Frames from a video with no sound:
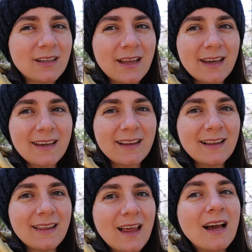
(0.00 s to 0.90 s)
like
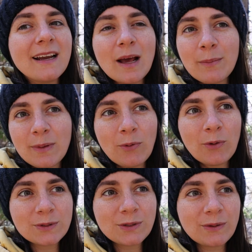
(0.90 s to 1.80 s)
line up the
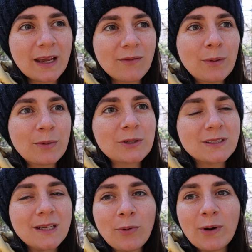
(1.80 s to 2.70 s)
post. So like if one
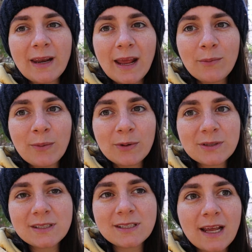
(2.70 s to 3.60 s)
person's at point A and one
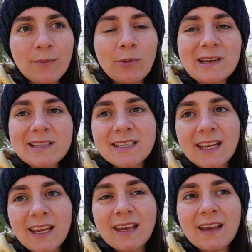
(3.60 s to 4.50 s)
person's at point
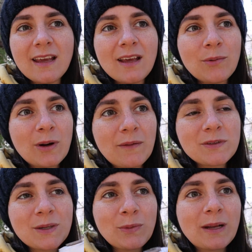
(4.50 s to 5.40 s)
C, we're gonna have
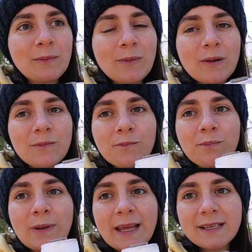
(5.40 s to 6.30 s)
someone in
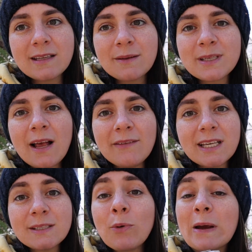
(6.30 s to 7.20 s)
placing themselves
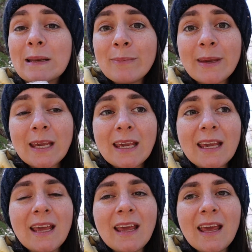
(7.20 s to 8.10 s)
as point
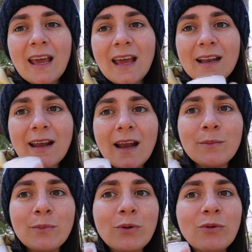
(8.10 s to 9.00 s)
B and kind
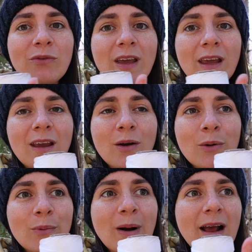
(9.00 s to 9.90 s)
of moving
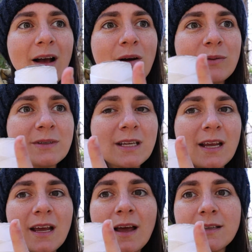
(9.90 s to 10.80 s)
around
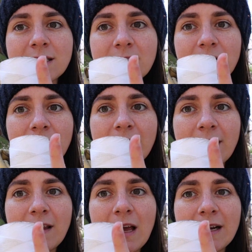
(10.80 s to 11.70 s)
until they
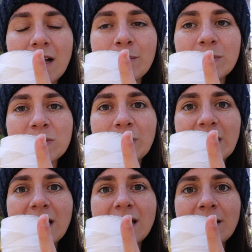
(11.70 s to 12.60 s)
line up
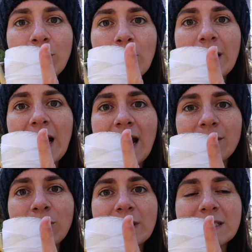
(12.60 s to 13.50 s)
between point A
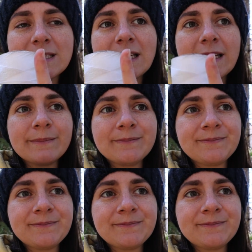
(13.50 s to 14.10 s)
and point C.